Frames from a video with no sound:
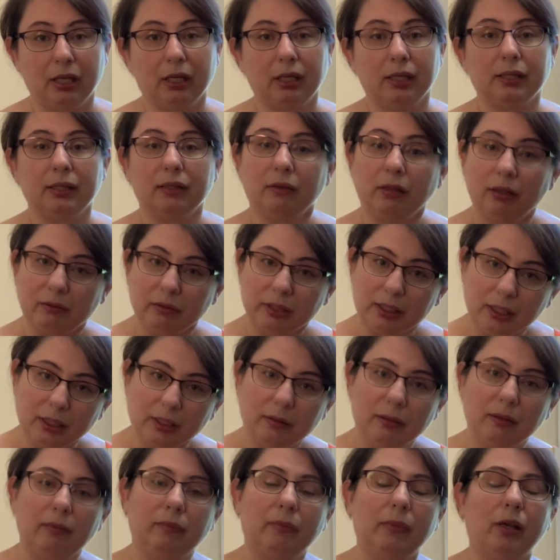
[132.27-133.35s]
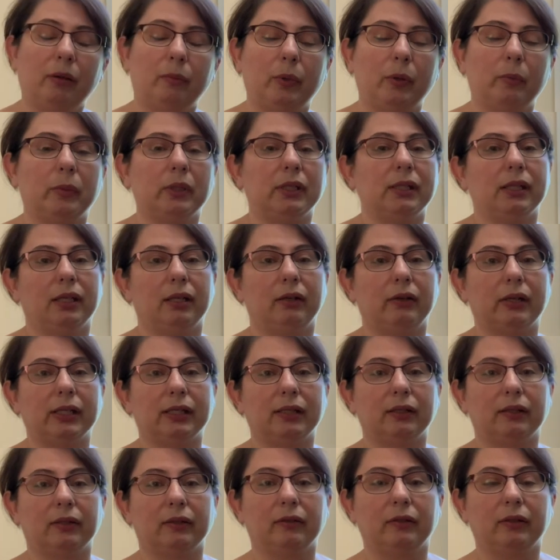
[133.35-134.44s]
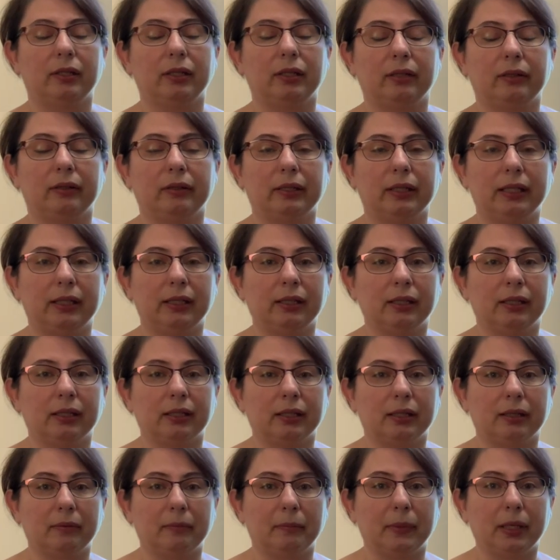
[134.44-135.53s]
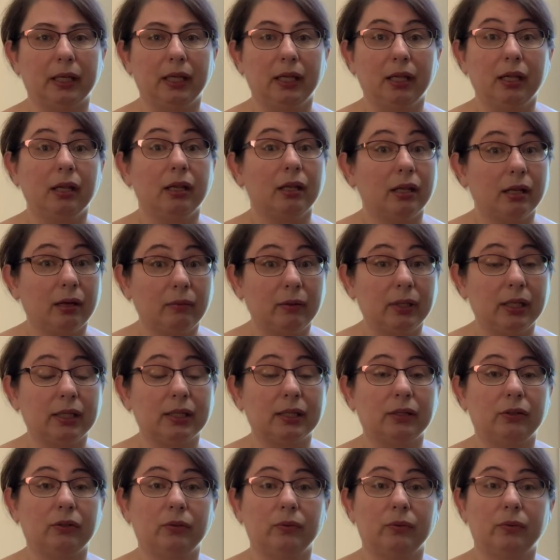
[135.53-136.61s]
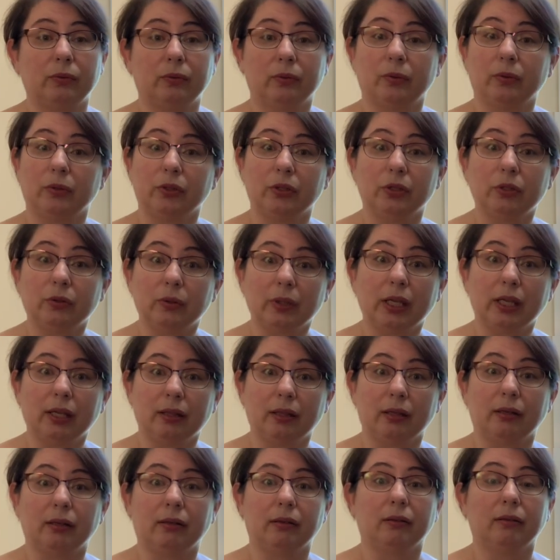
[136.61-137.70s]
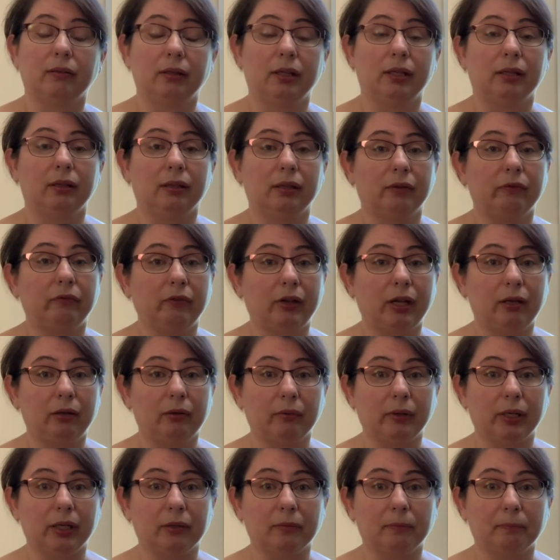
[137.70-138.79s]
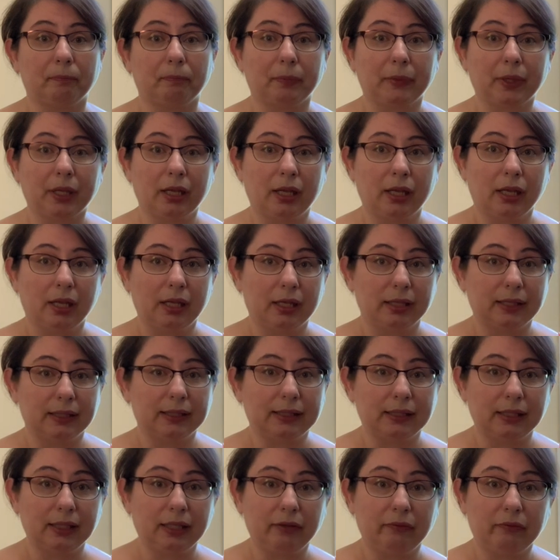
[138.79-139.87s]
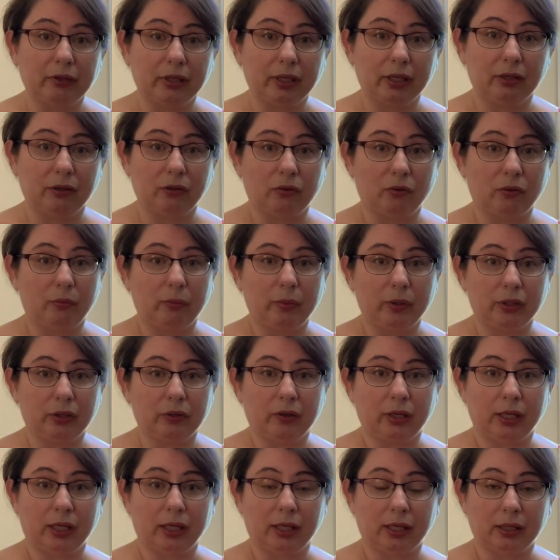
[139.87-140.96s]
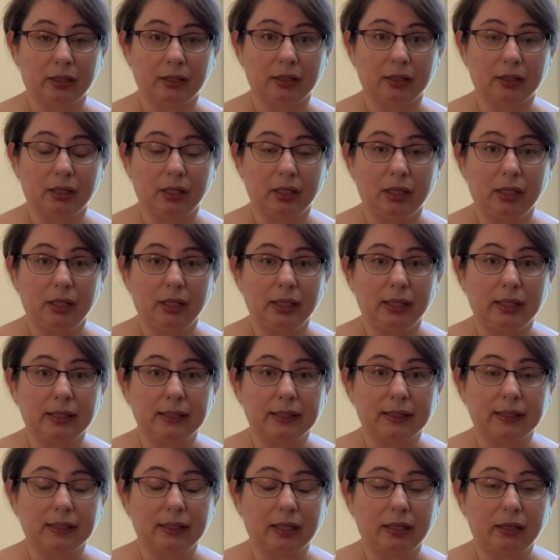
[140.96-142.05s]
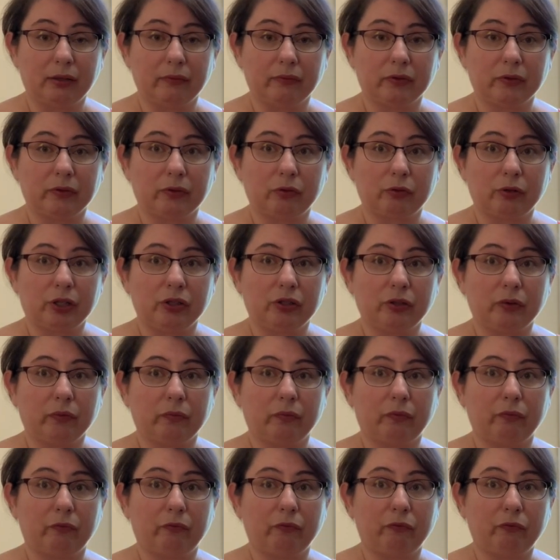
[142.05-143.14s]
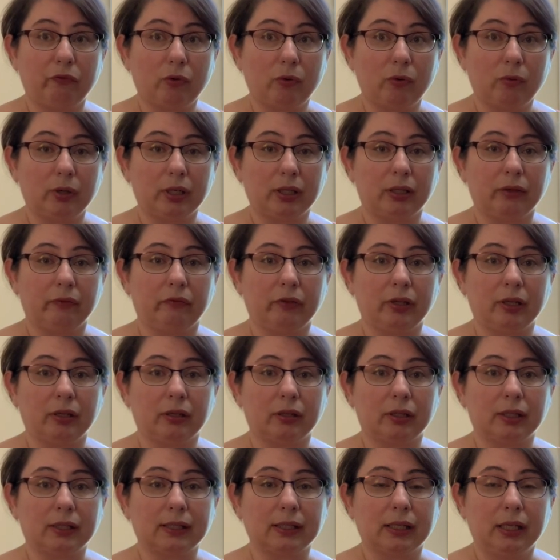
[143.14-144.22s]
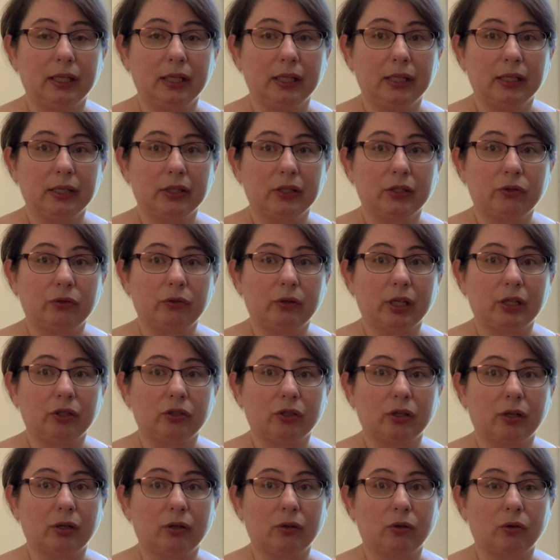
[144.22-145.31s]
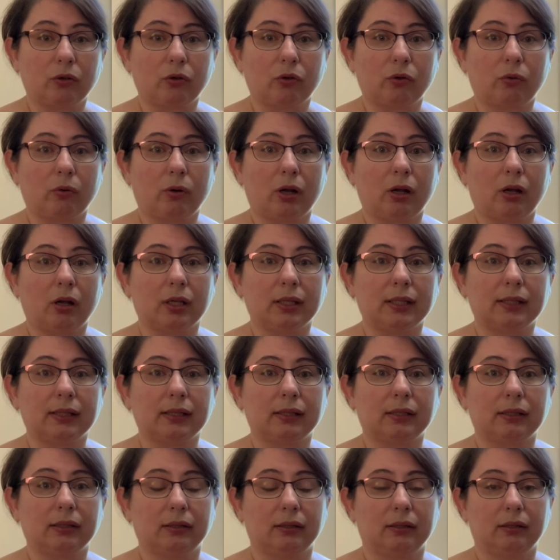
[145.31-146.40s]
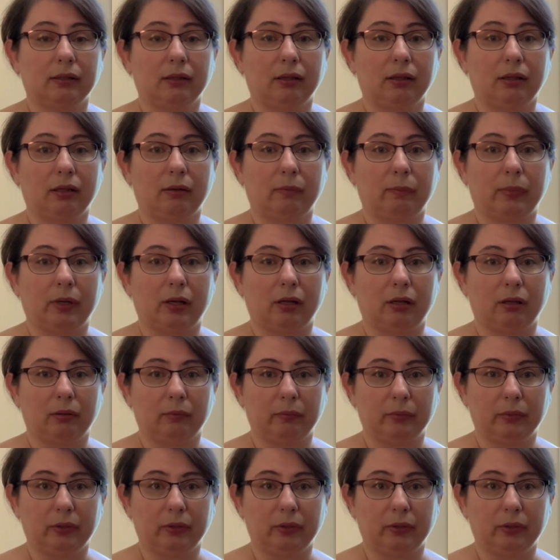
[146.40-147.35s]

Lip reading: So now take a moment and rest. And now let's do together the following. See if you can open your hand. Instead of stretching forward the fingers, stretch across the palm.